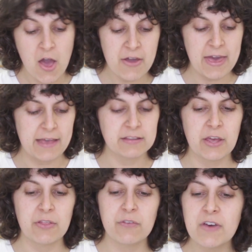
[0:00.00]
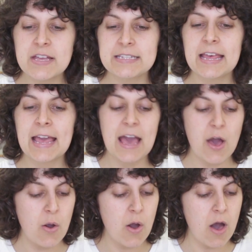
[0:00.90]
Okay, so the first thing
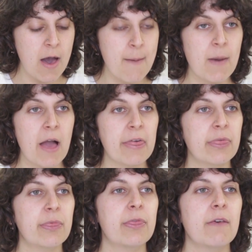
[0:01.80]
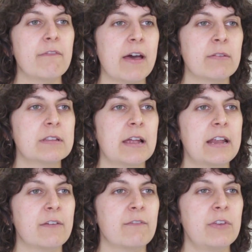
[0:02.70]
I found
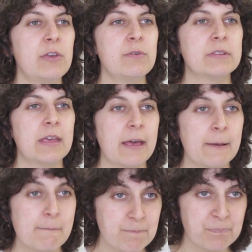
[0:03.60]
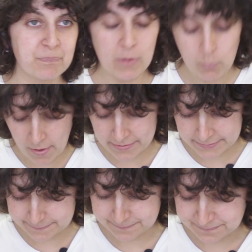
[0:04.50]
slightly confusing
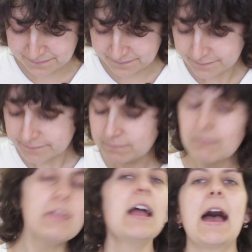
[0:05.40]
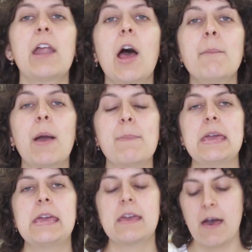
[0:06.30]
was, and I might
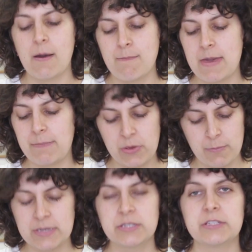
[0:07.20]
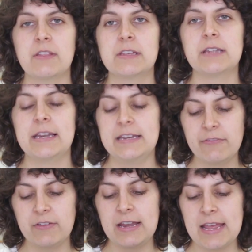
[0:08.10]
be, maybe you're meant to say this slightly
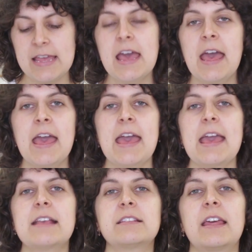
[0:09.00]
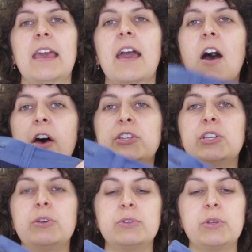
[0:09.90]
differently, is they ask
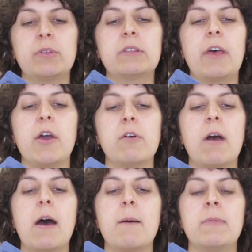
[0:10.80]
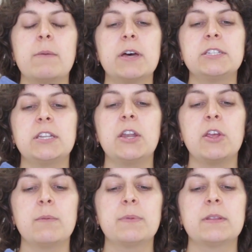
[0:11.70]
you to sew the button
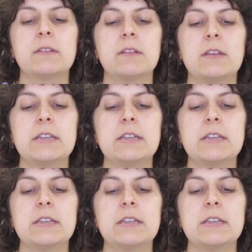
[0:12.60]
loops.